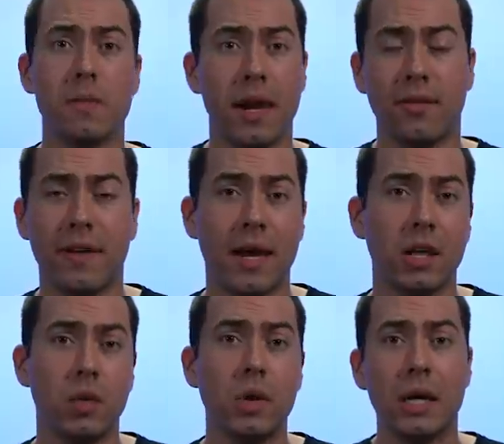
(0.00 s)
amount of
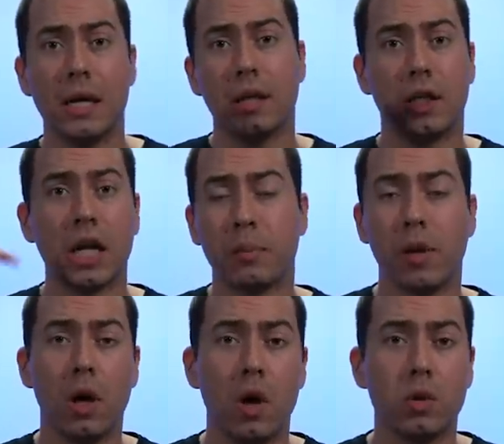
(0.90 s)
value? Click
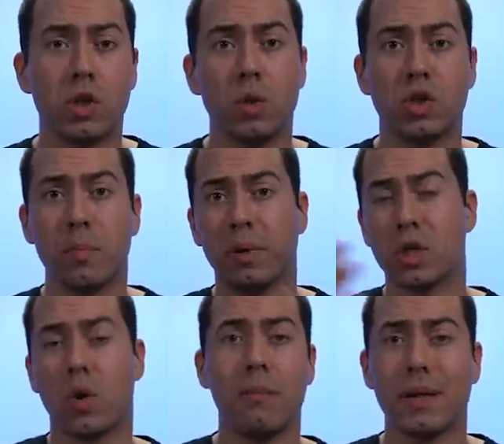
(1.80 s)
below to jump
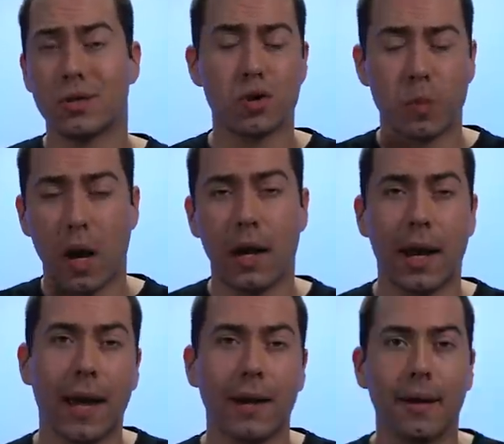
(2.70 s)
into our messenger bot
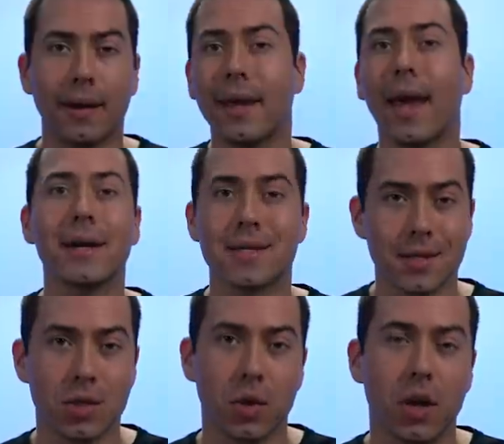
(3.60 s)
and get
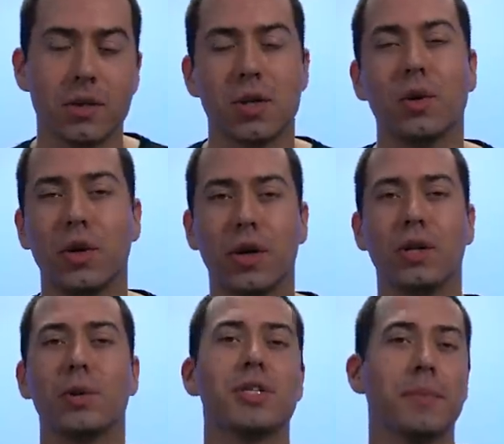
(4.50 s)
access to it all. So you could
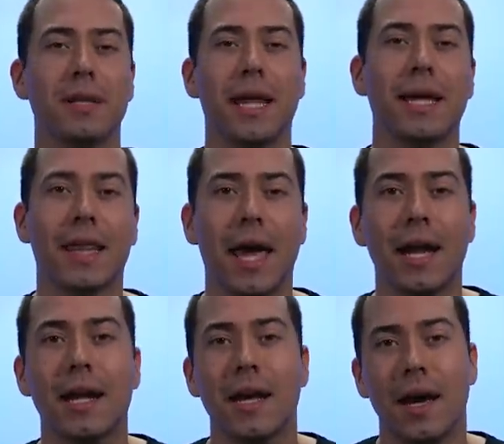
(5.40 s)
do something like
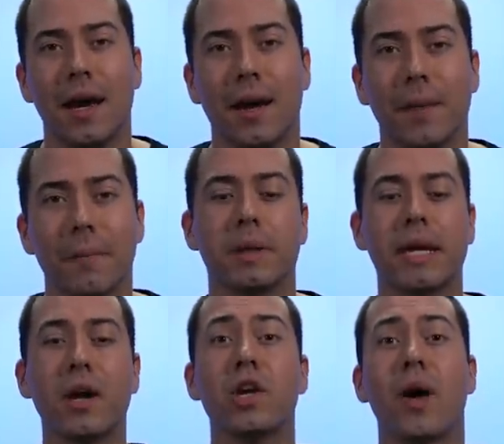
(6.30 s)
that, but
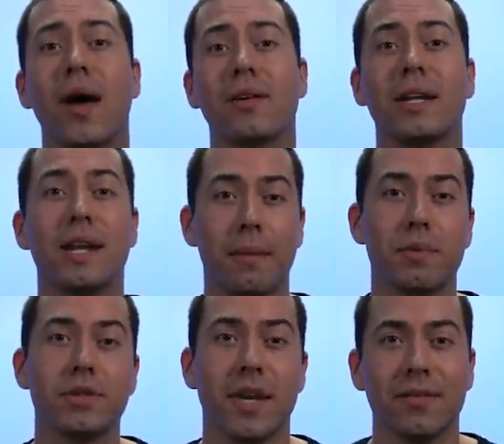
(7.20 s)
there you have it,
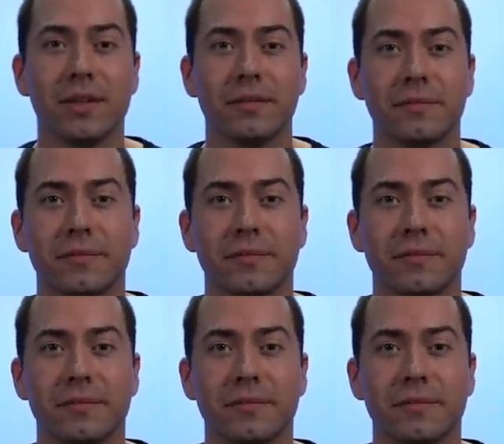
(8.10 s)
number 7.